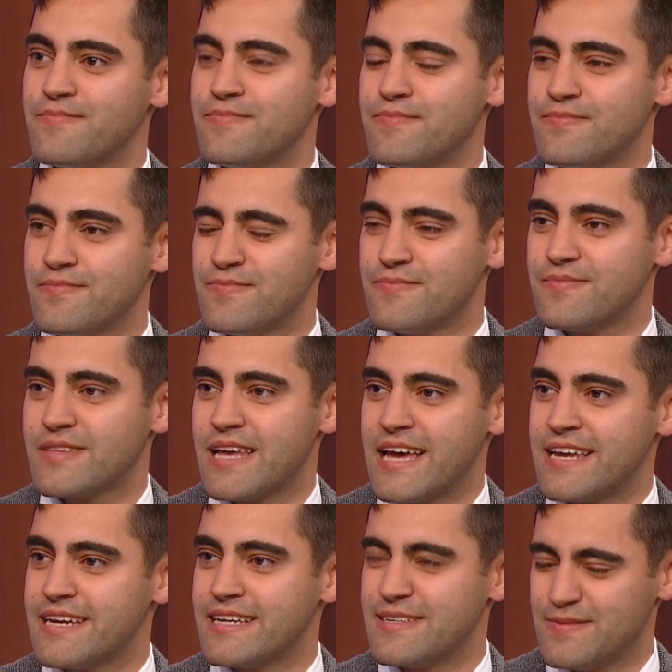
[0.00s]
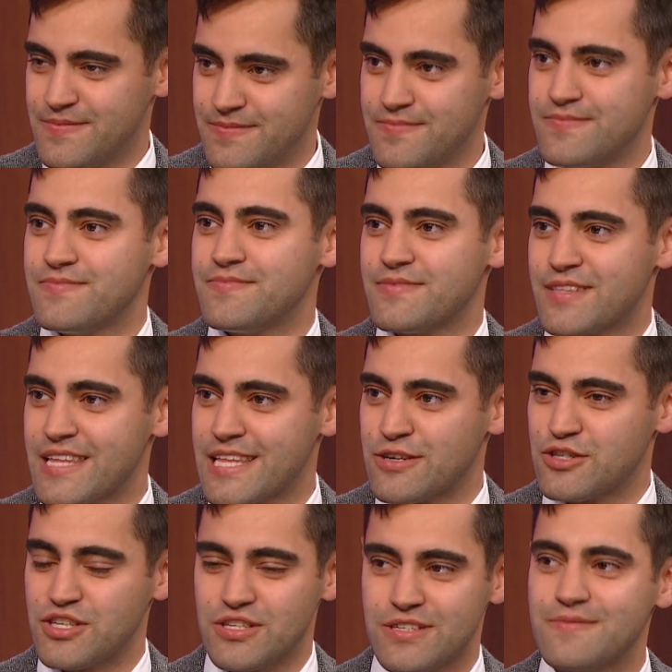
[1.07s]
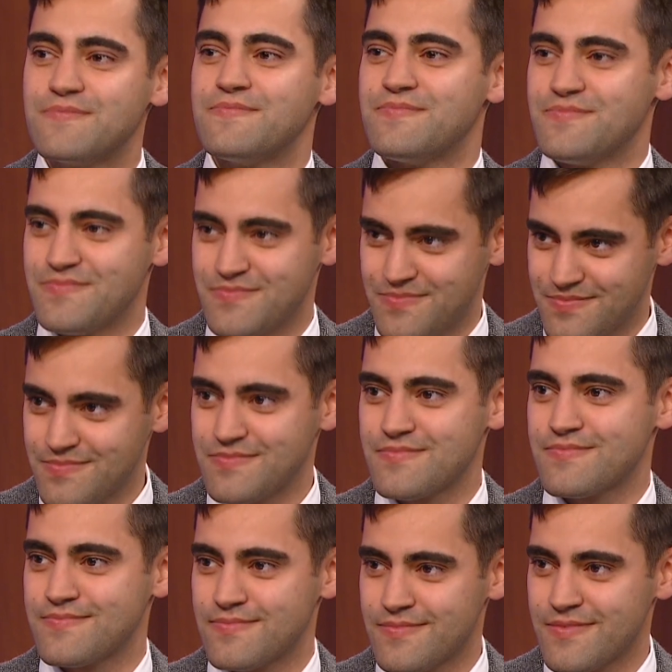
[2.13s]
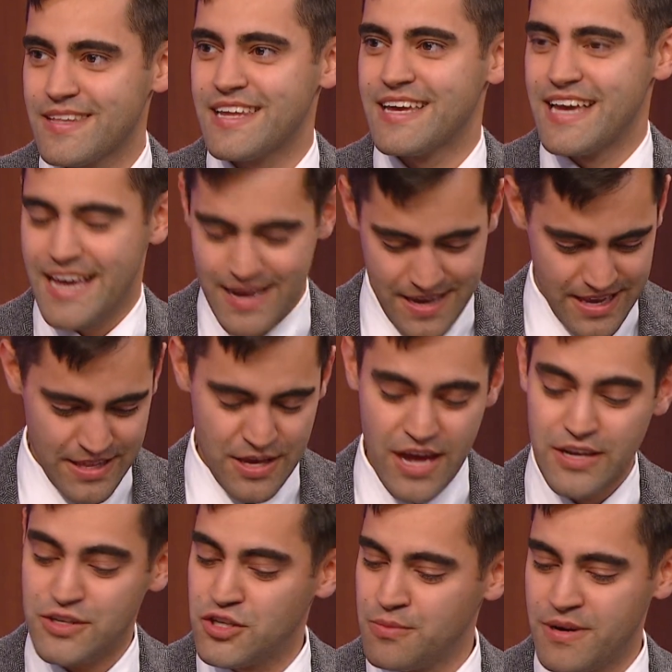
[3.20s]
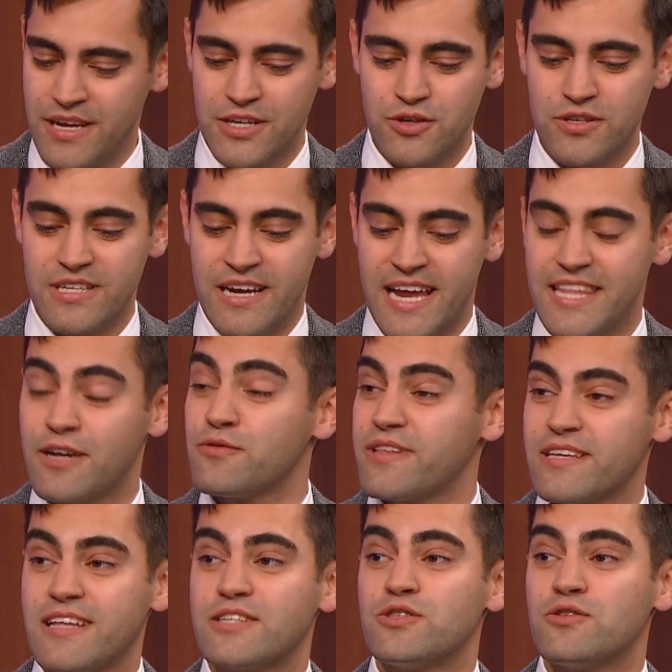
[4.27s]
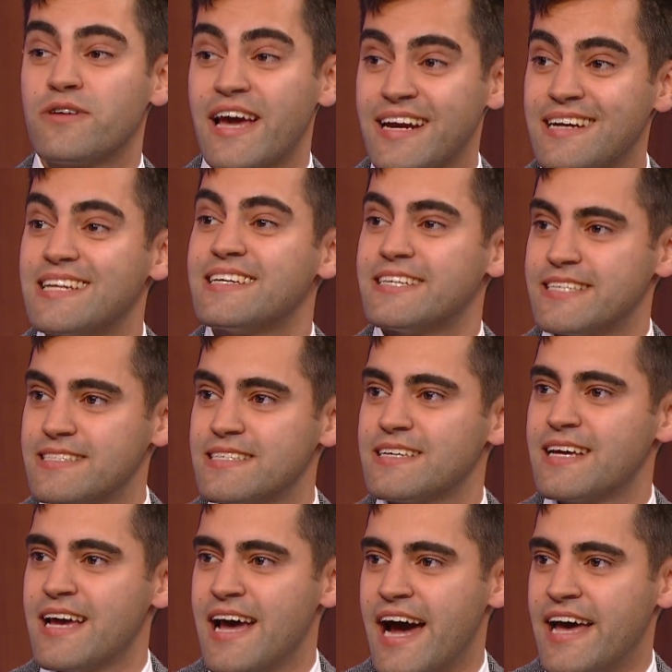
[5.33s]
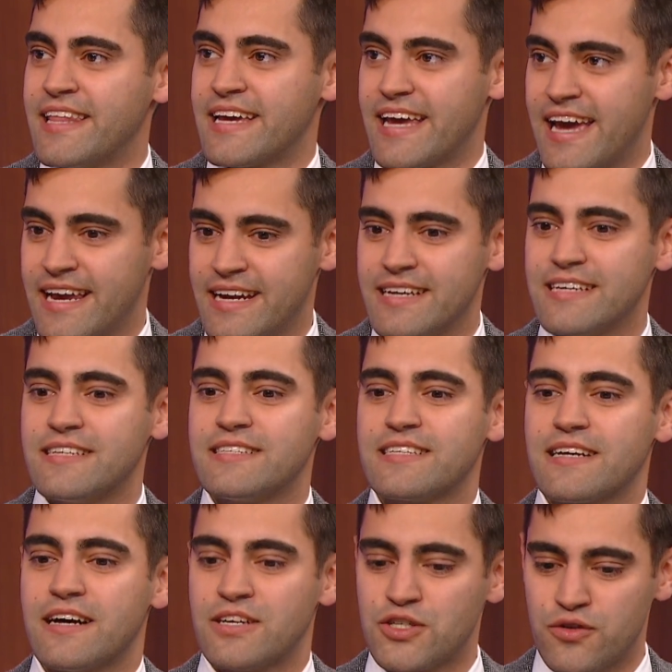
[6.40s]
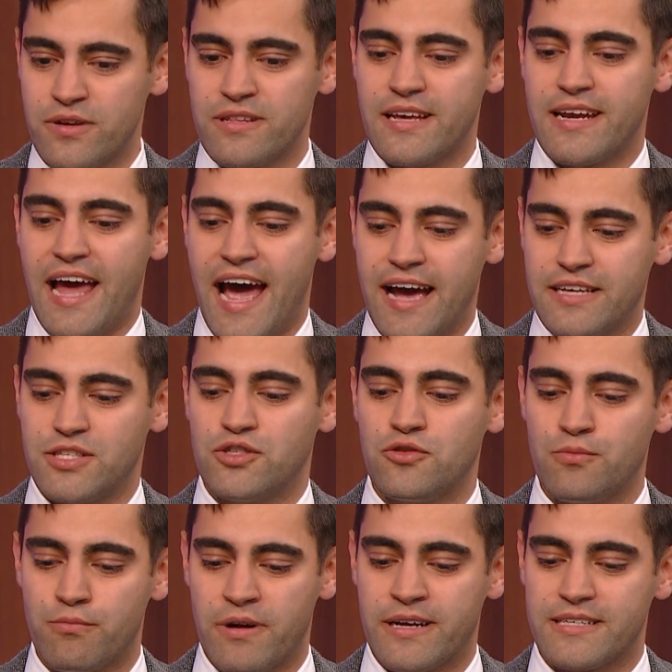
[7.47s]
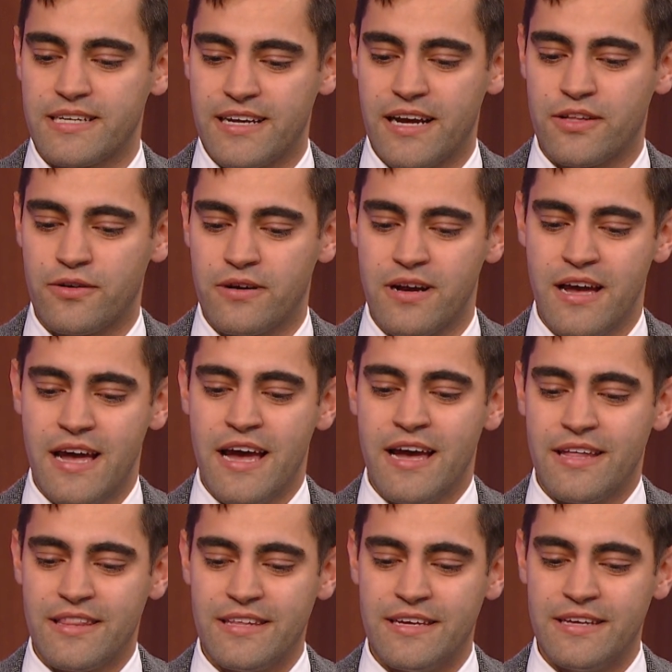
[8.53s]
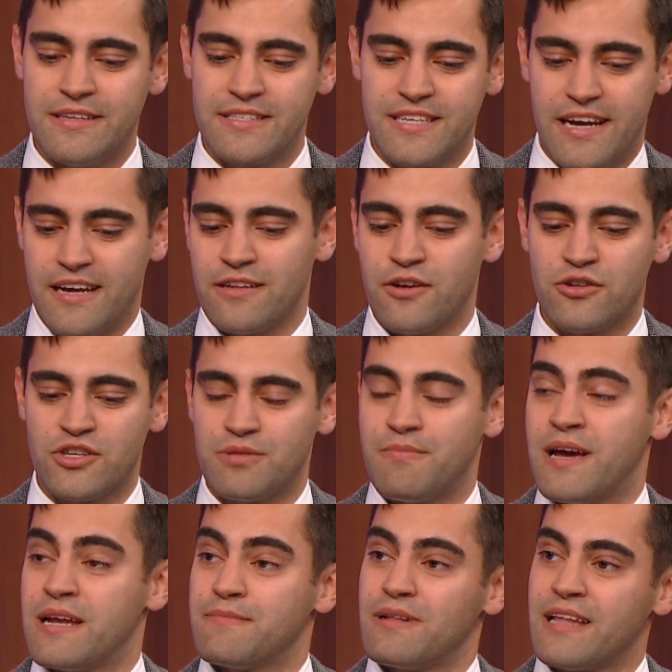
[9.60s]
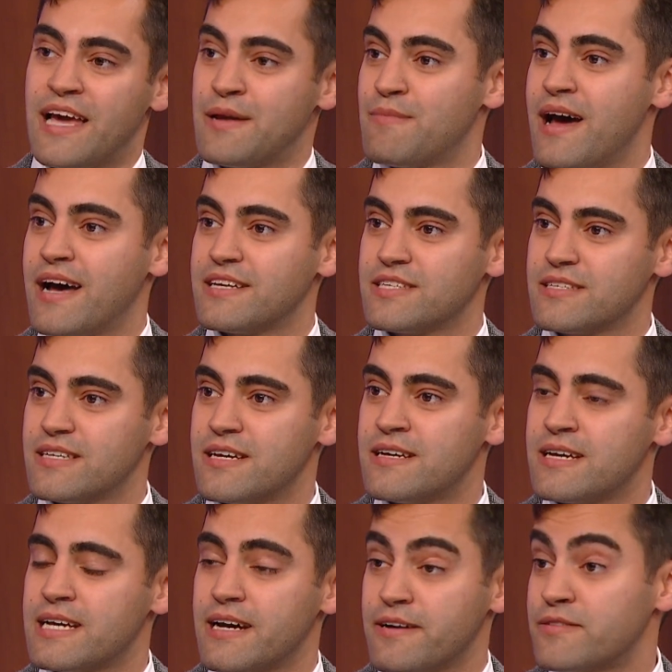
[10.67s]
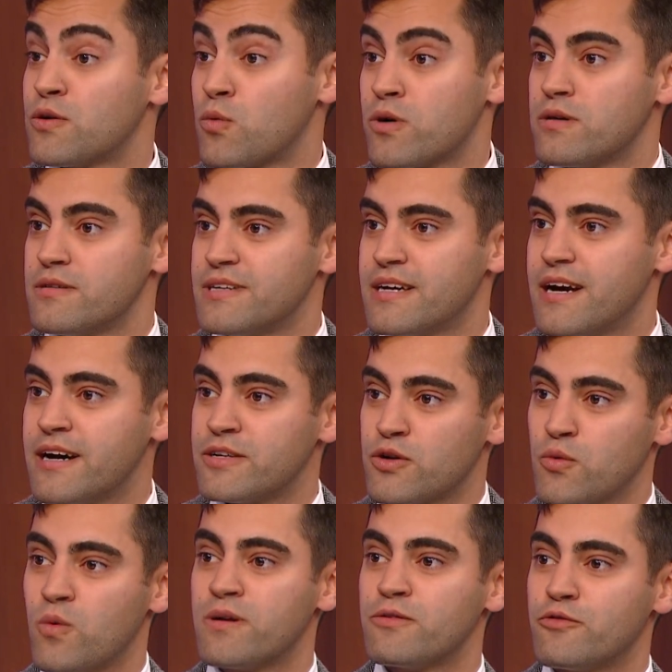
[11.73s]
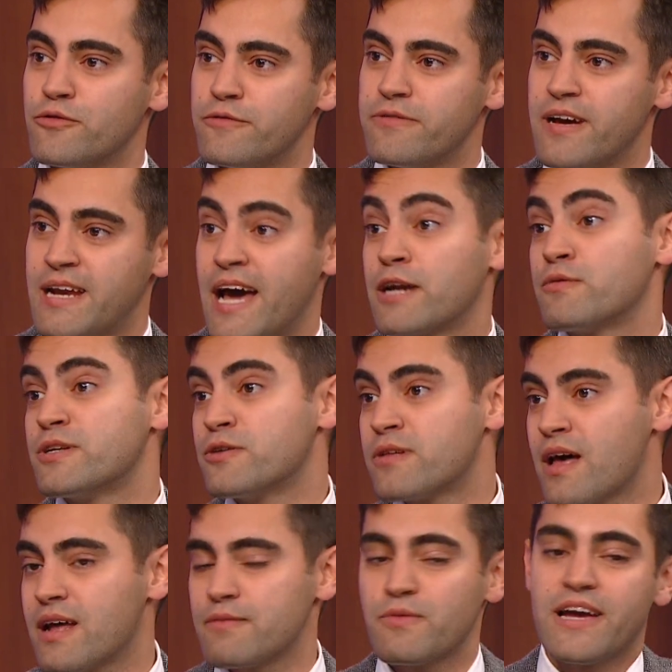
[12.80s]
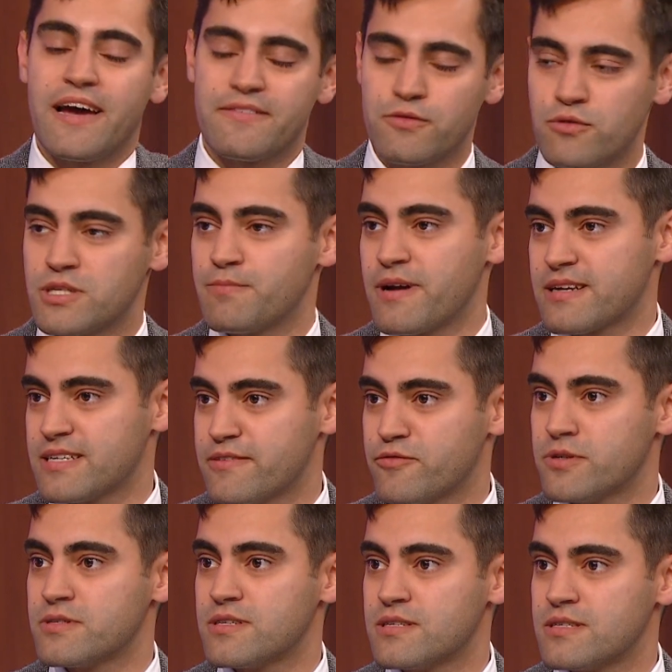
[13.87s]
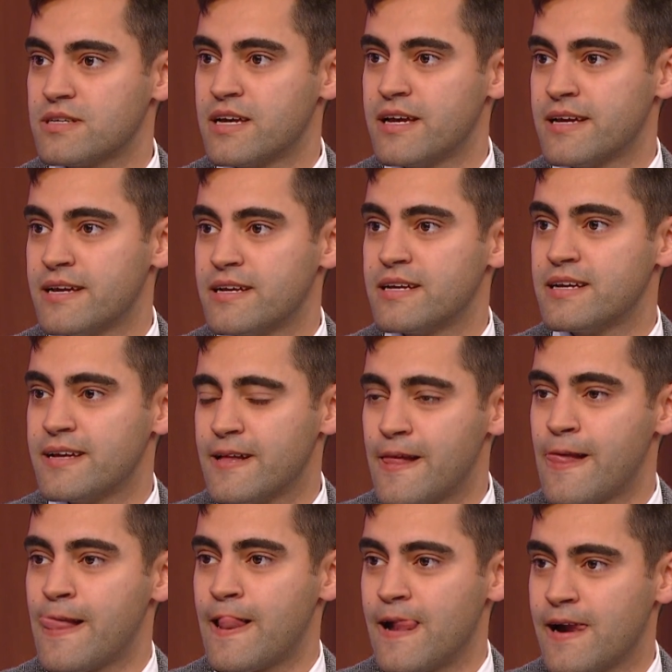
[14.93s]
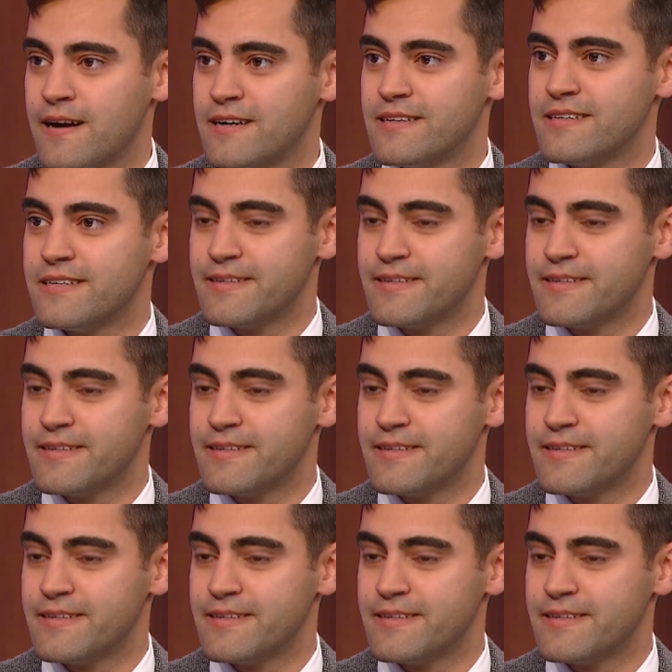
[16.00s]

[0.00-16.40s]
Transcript: Because there's just too many interests in it otherwise. Too many interests, and I don't think that's who Canada is. I think Canada is a country that has to bring together the second largest landmass in the world under one roof. And how do we do that? We have to respect differences. So you're okay with that?